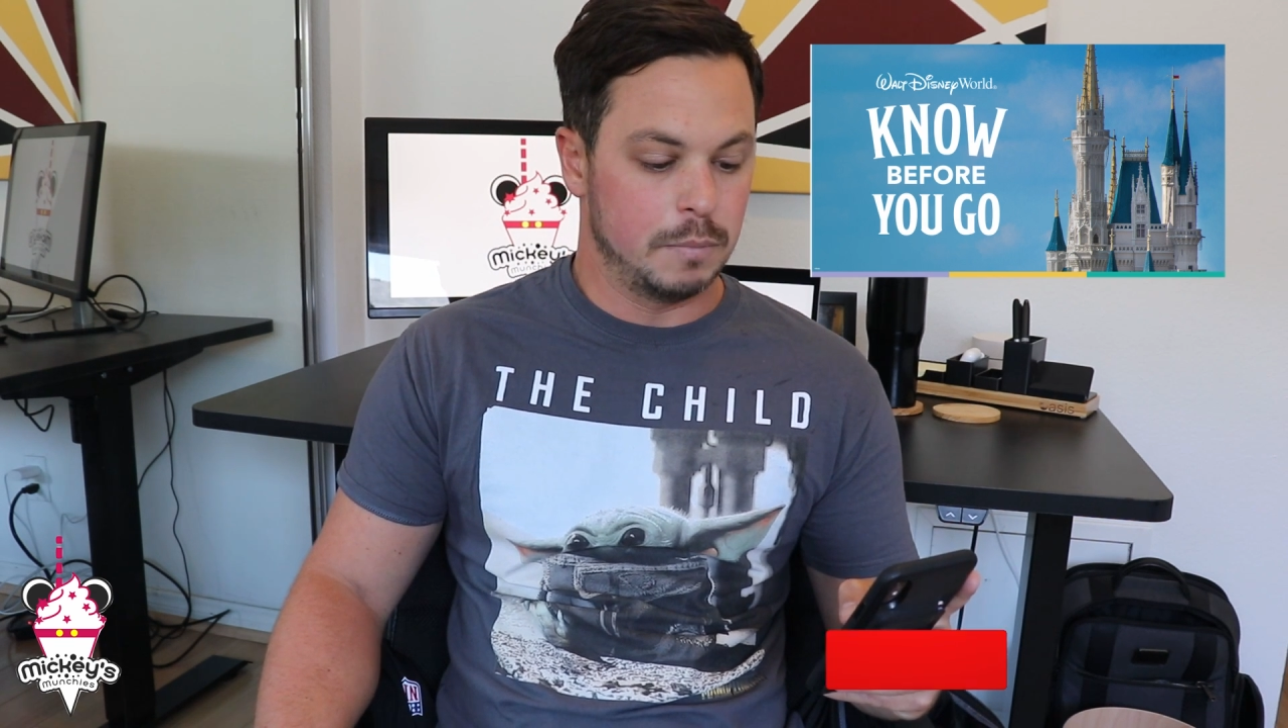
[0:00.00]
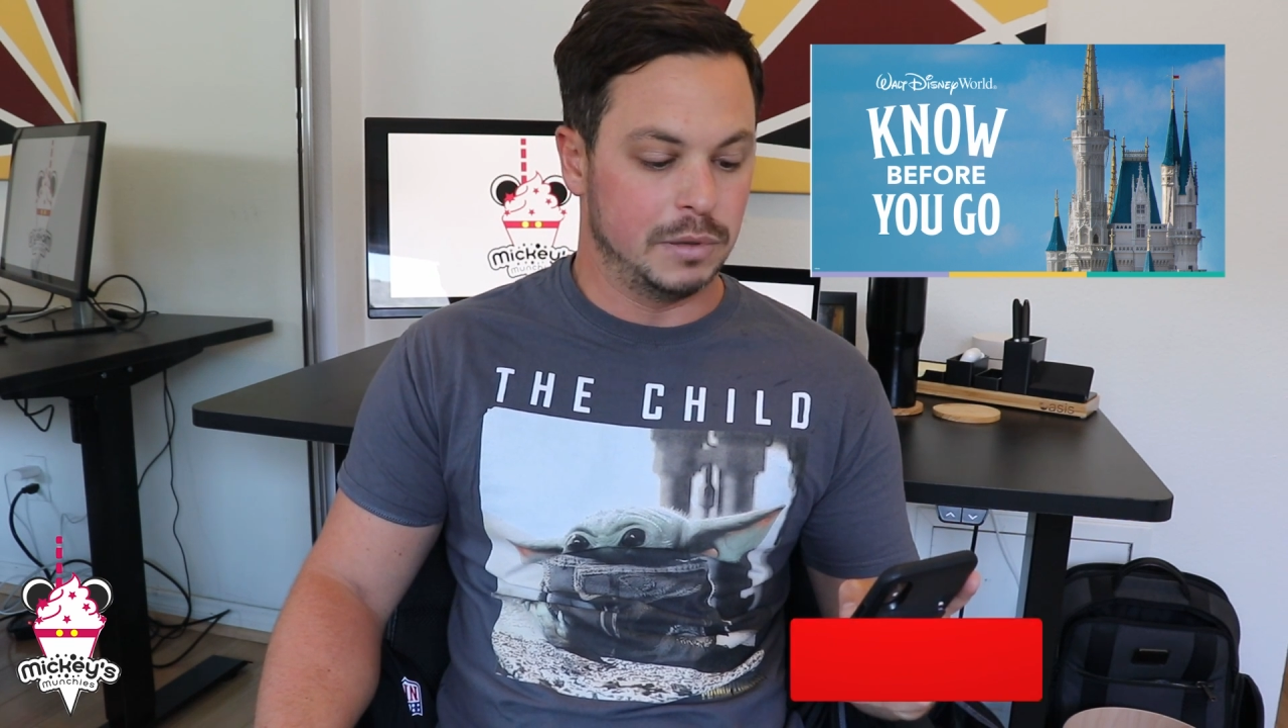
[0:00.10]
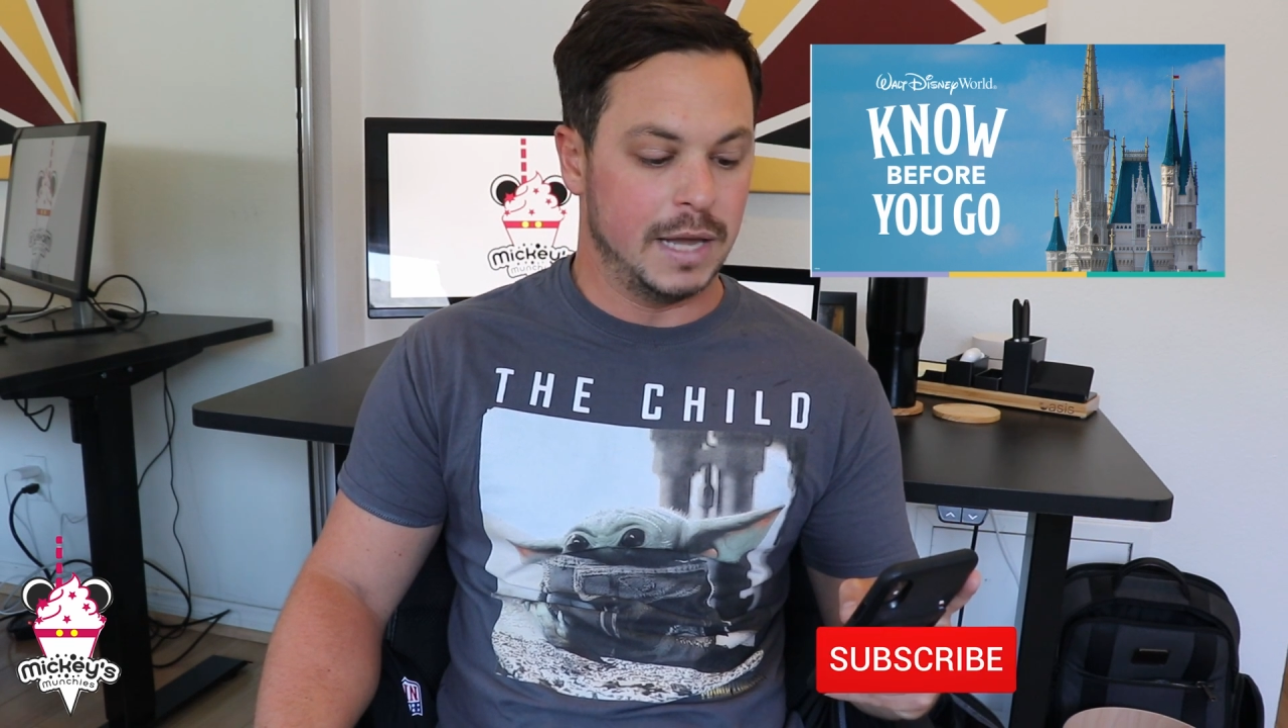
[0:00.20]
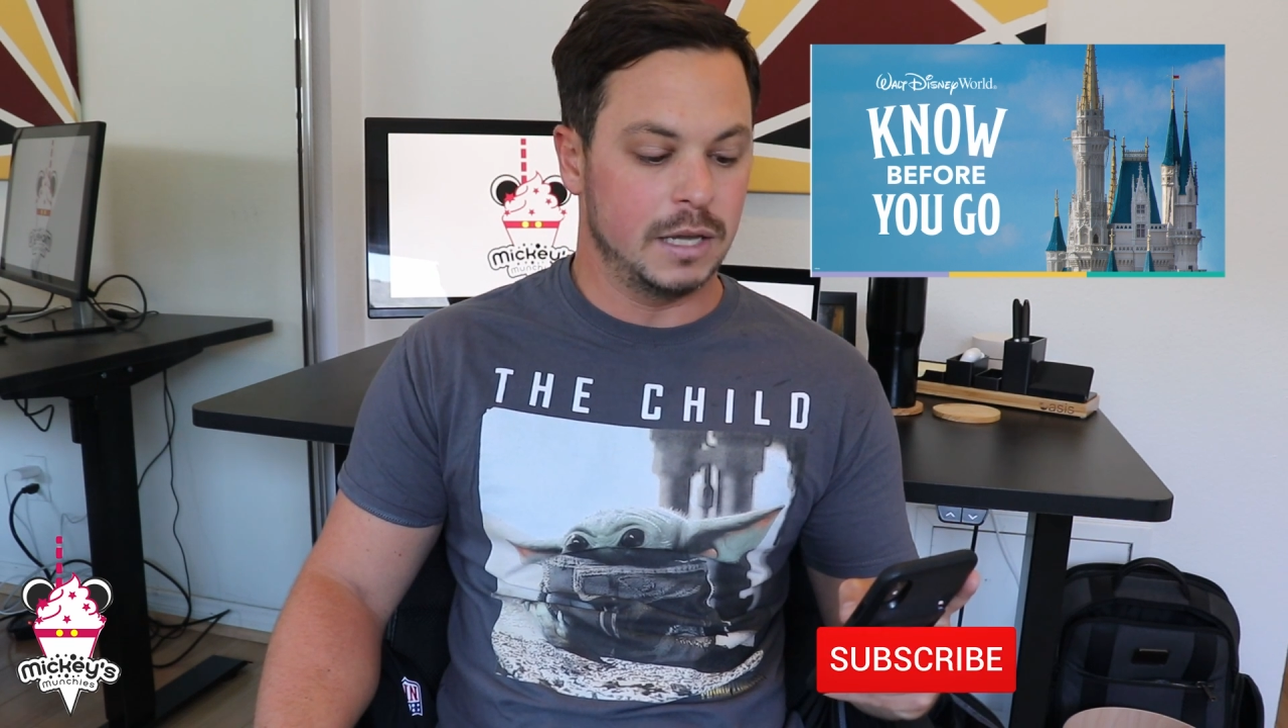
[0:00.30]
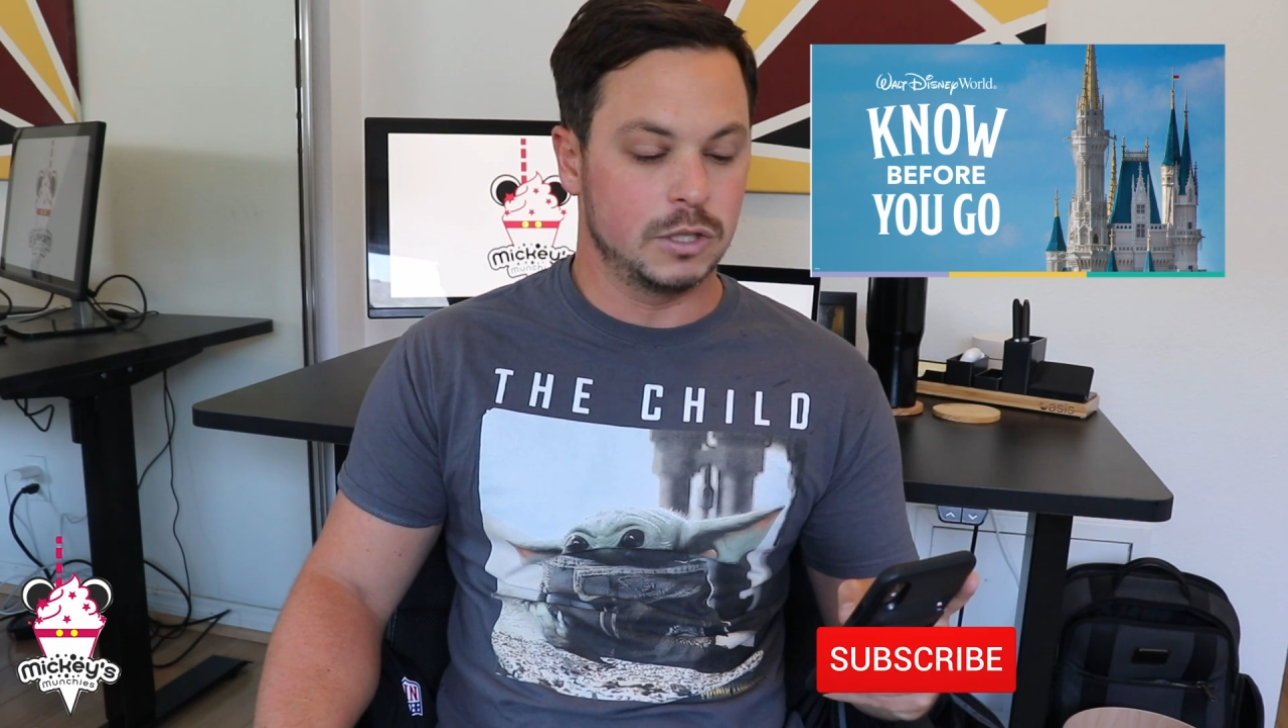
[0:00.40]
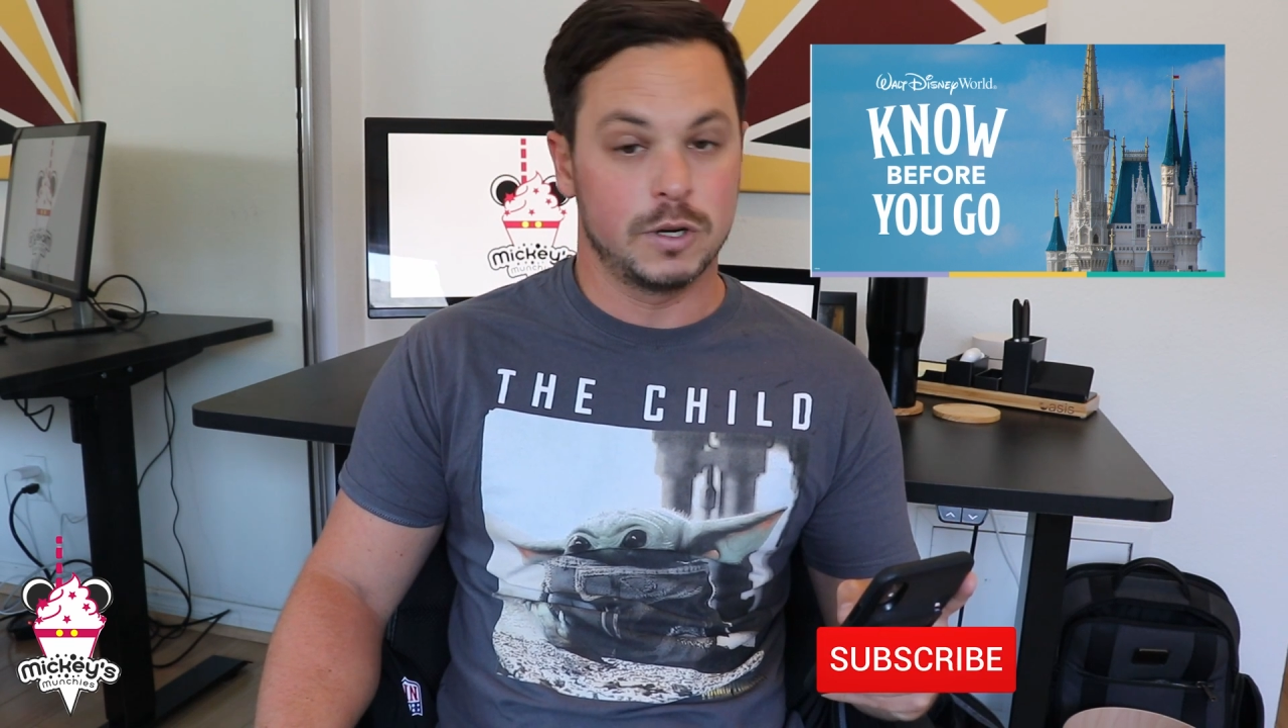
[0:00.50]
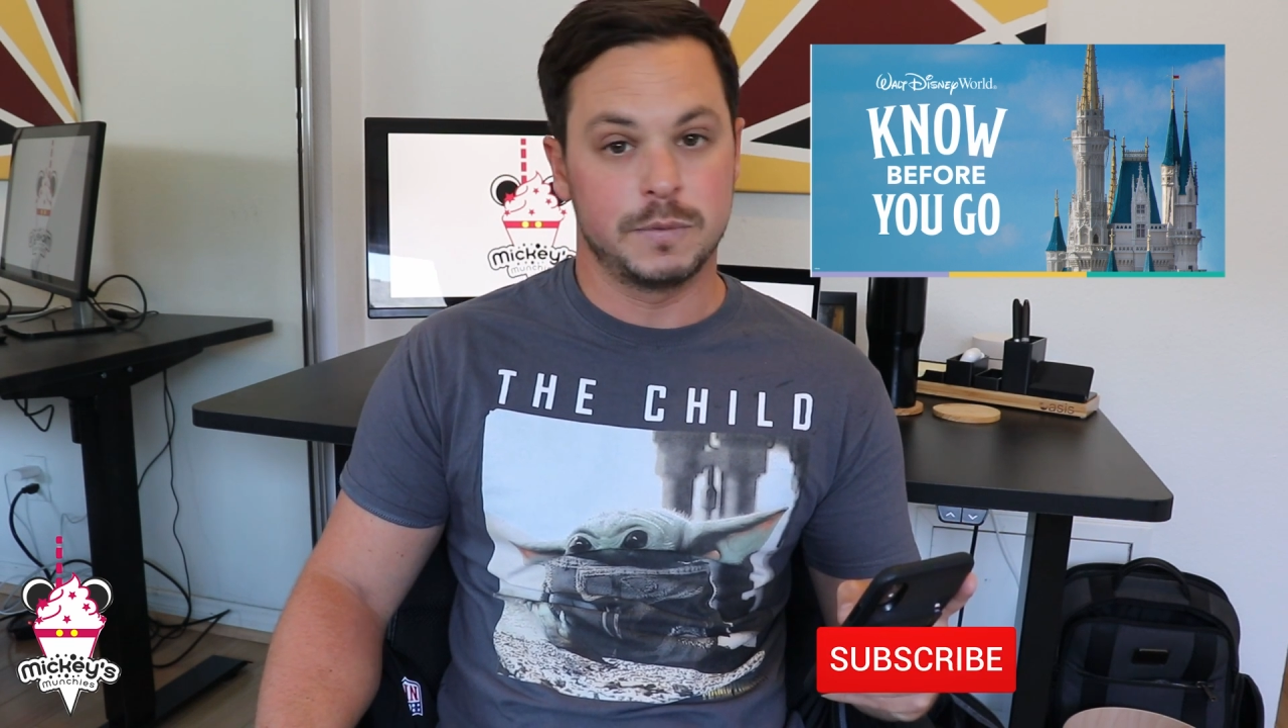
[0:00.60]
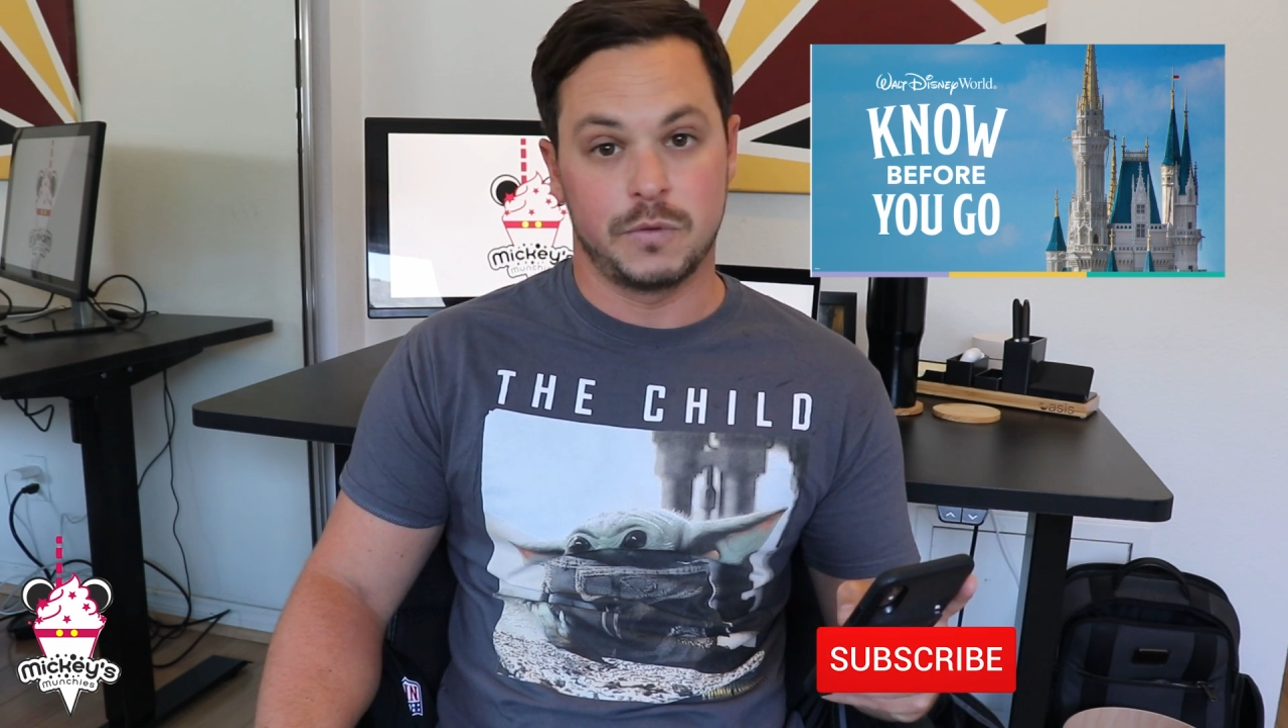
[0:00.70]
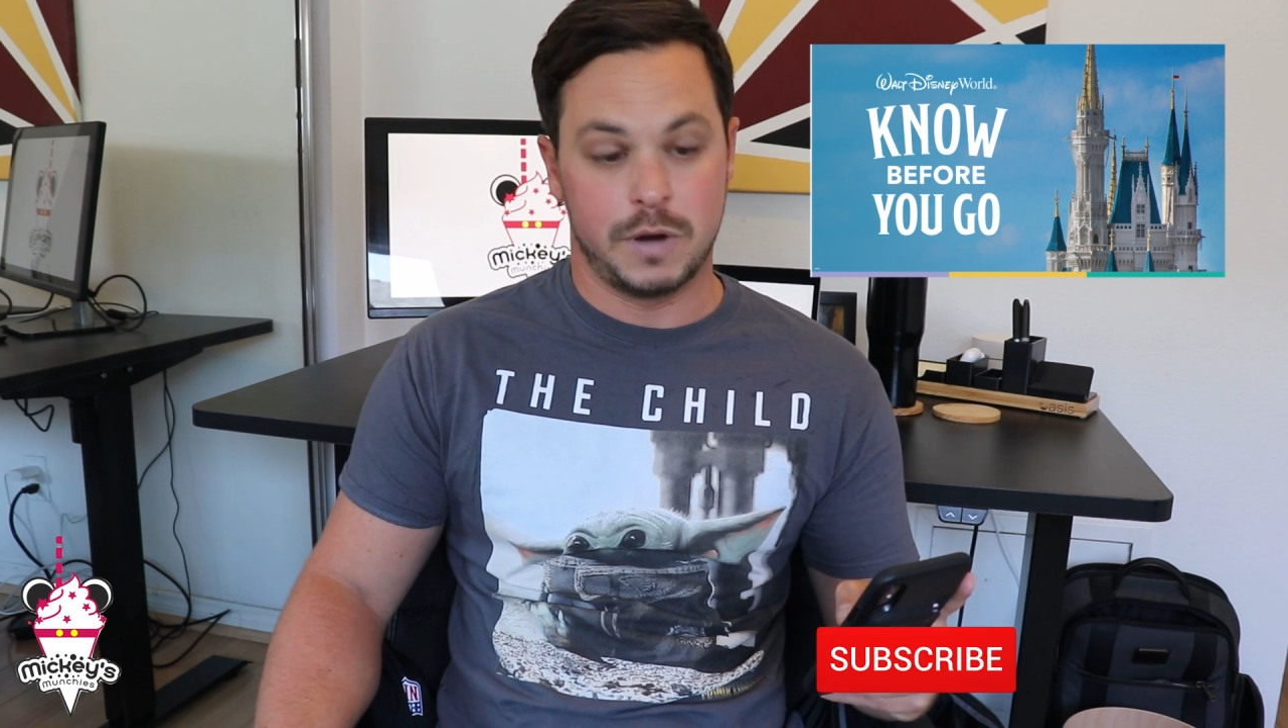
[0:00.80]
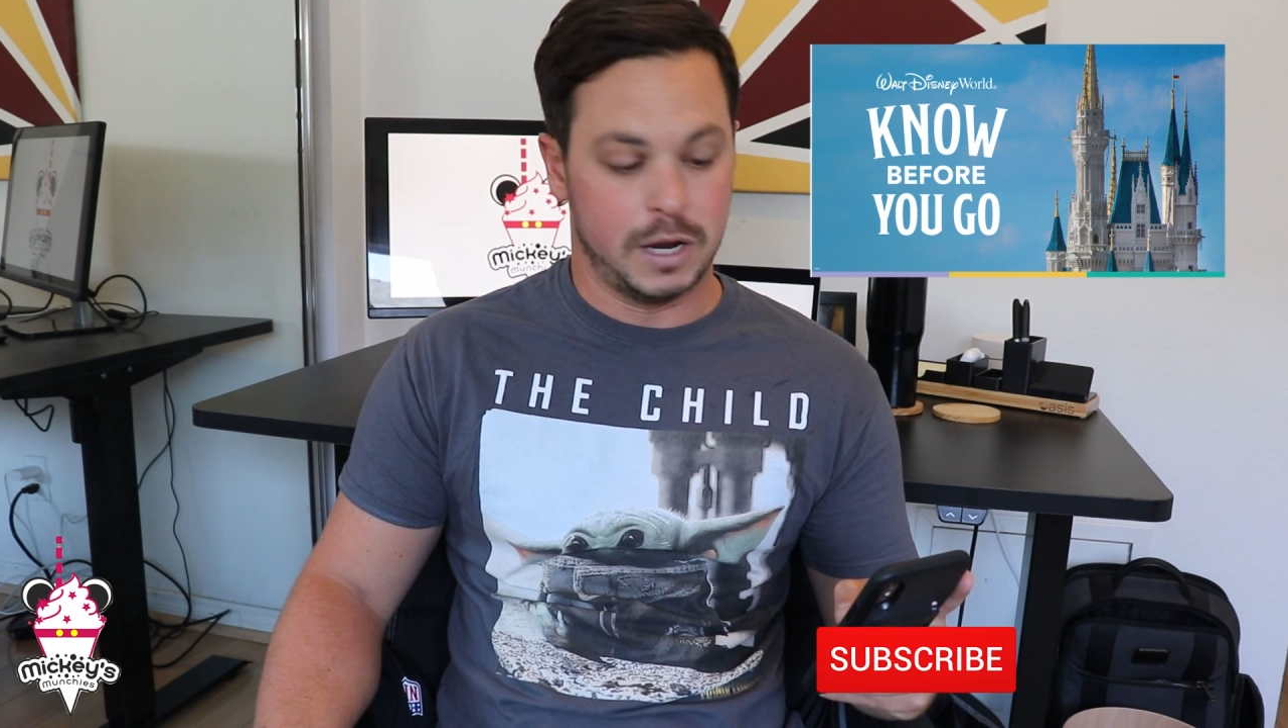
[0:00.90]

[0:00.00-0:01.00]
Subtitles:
planning trips for